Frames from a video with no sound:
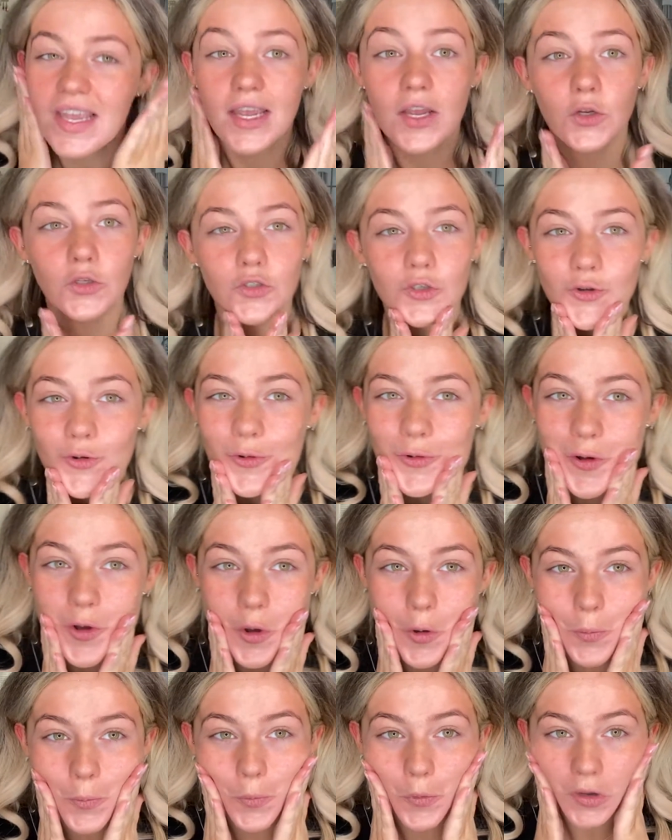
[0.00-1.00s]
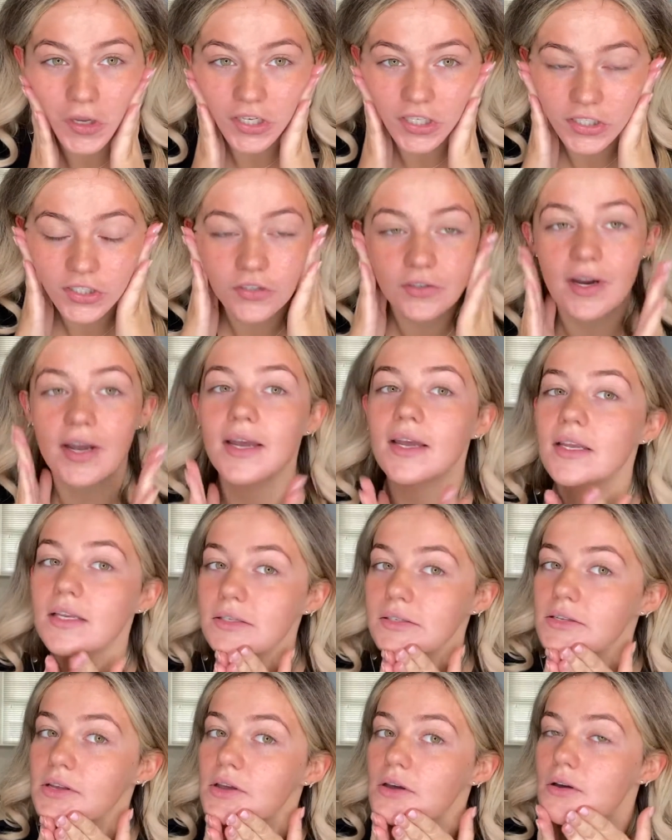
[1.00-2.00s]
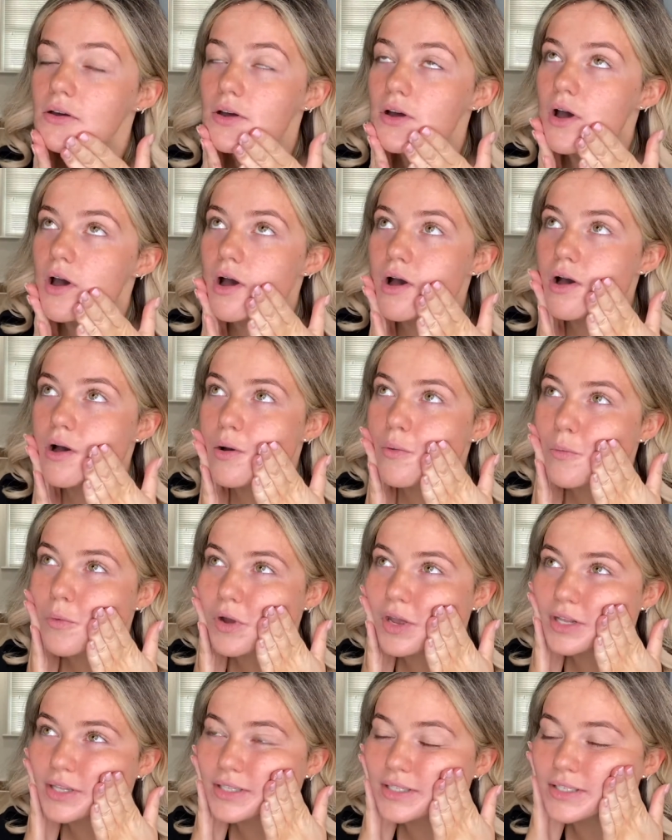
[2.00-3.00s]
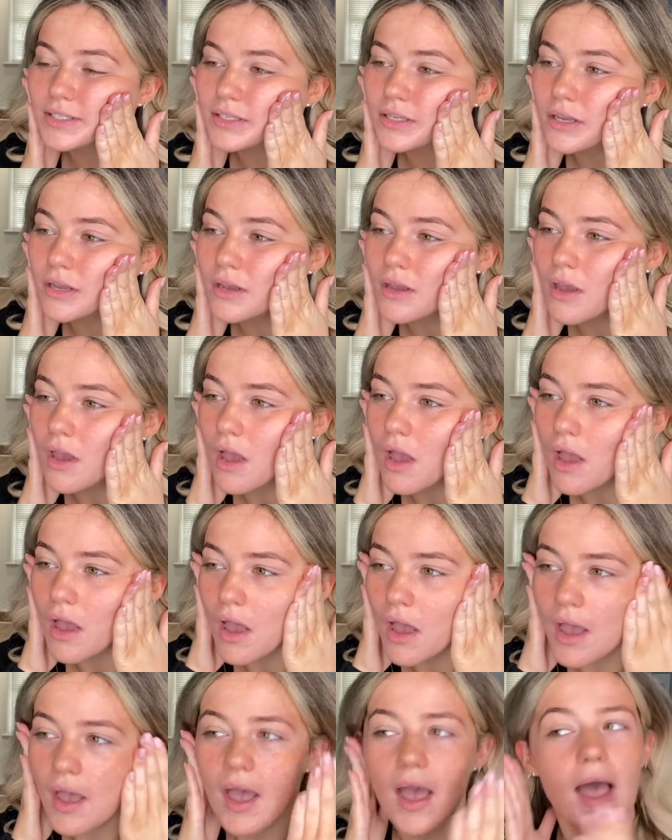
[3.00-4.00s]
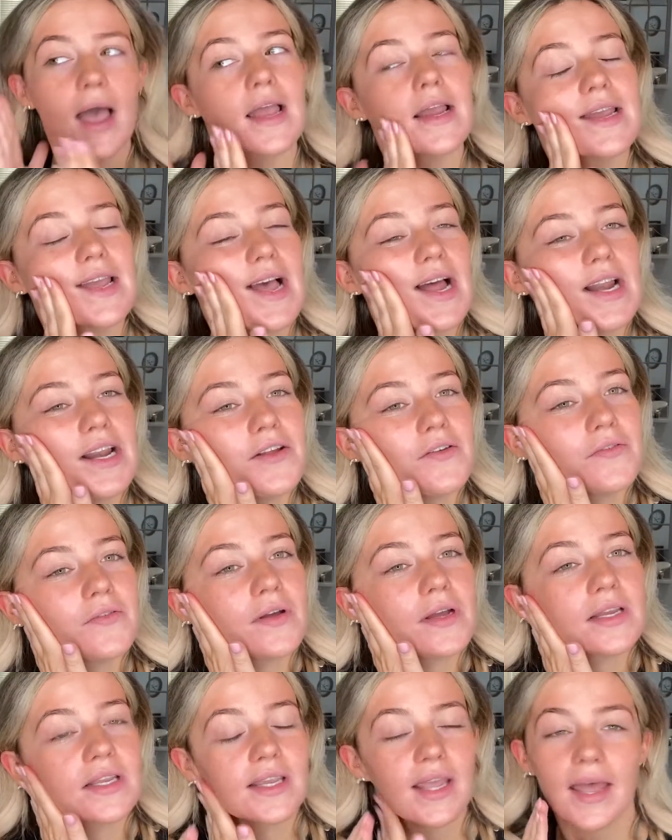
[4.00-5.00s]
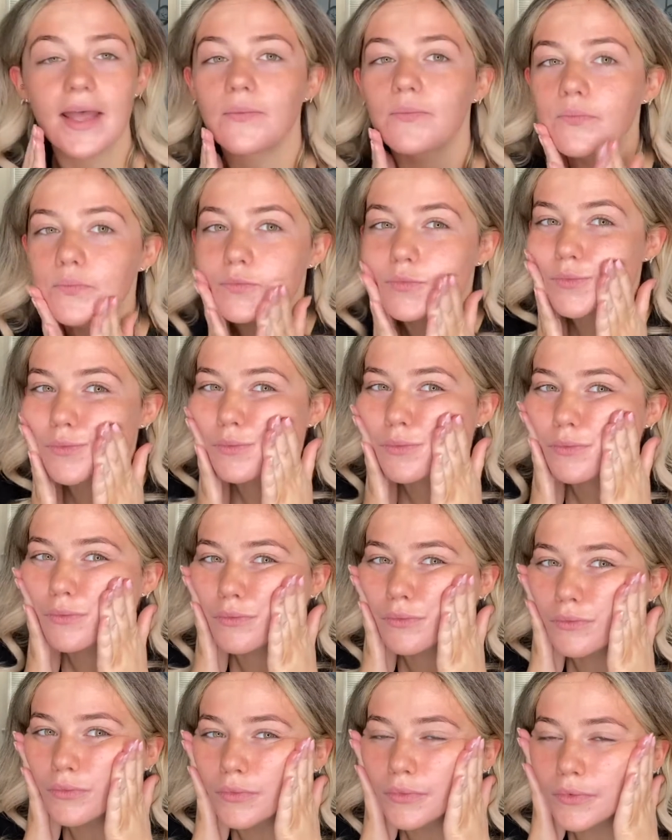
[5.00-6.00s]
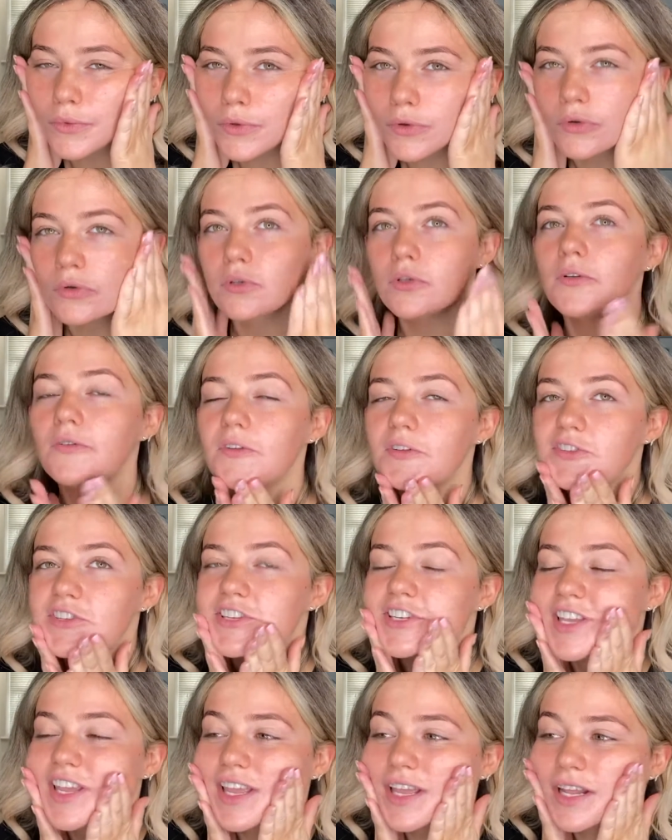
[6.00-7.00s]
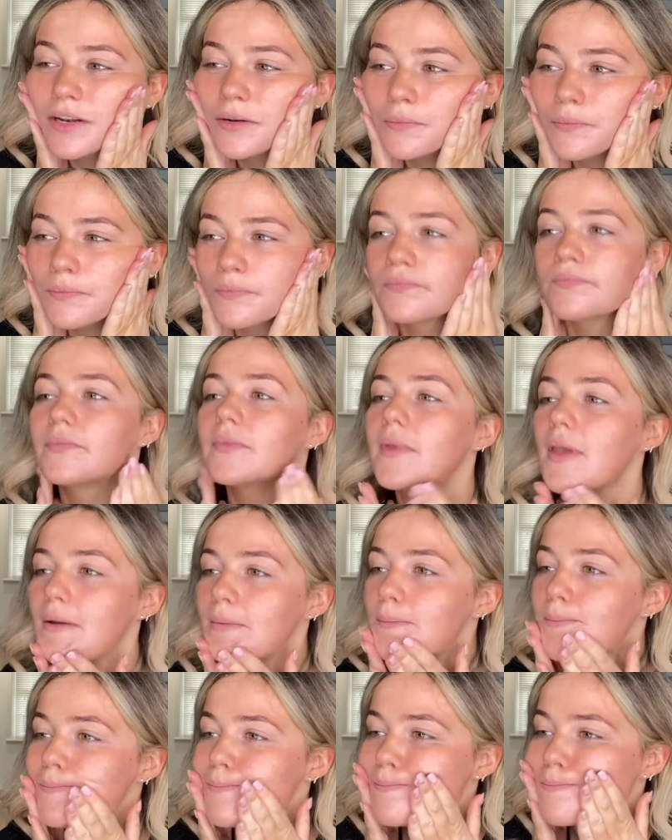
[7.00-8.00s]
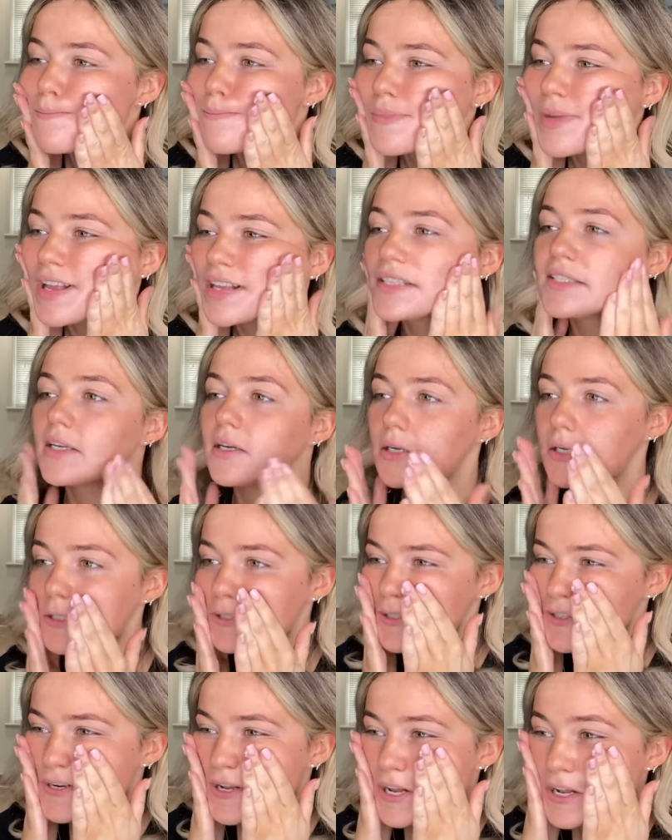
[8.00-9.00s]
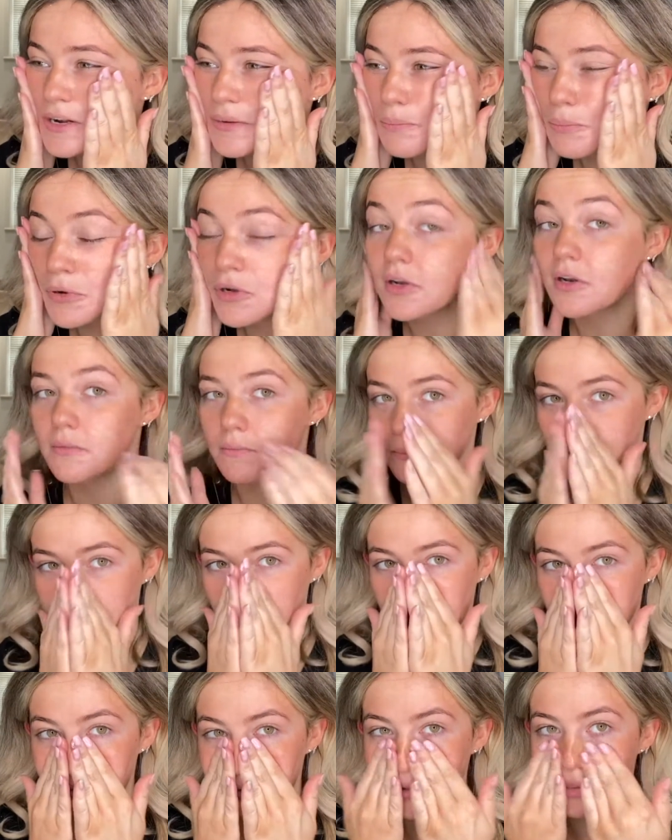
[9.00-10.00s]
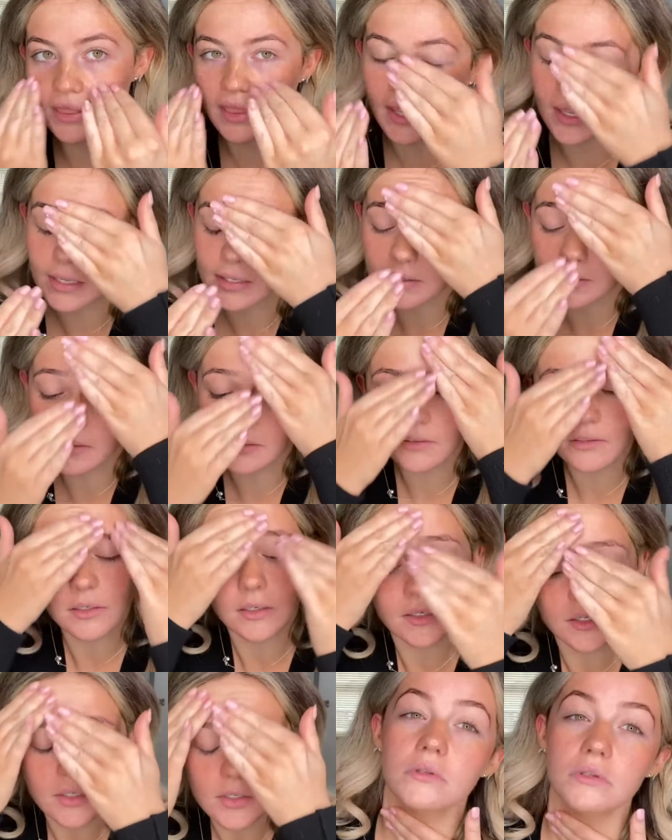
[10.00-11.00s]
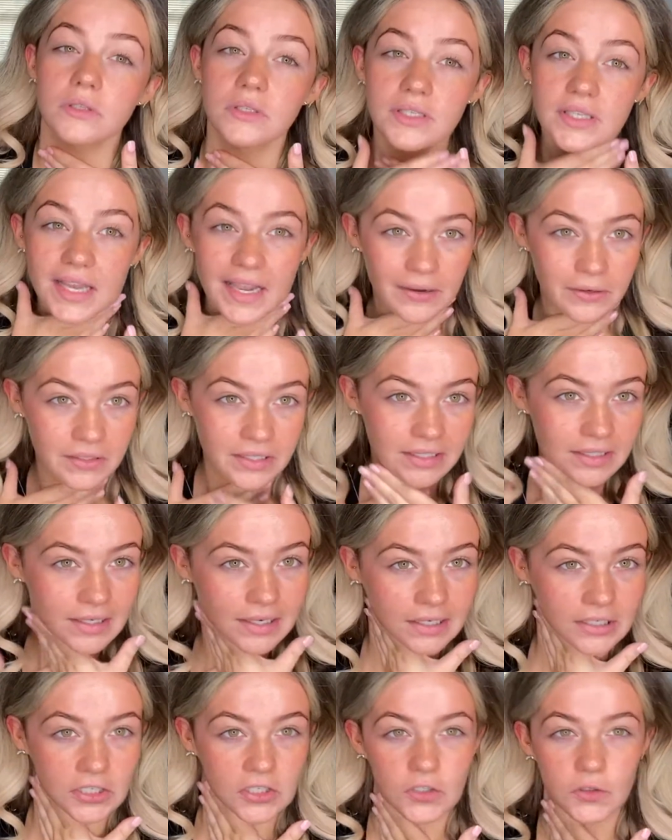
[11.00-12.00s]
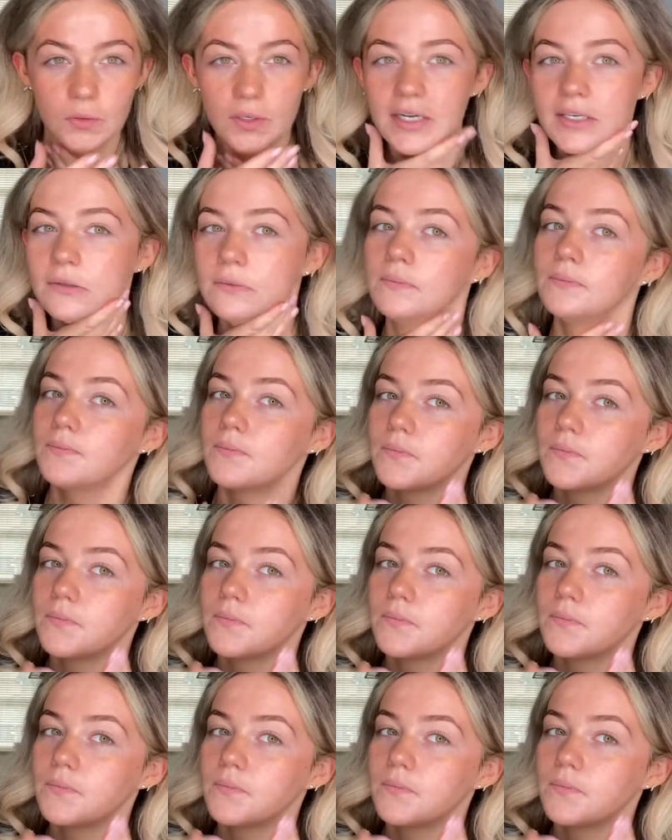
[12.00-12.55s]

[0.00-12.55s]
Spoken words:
to moisturise upwards and kind of get all of your skin massaged and plump with this down your neck as well.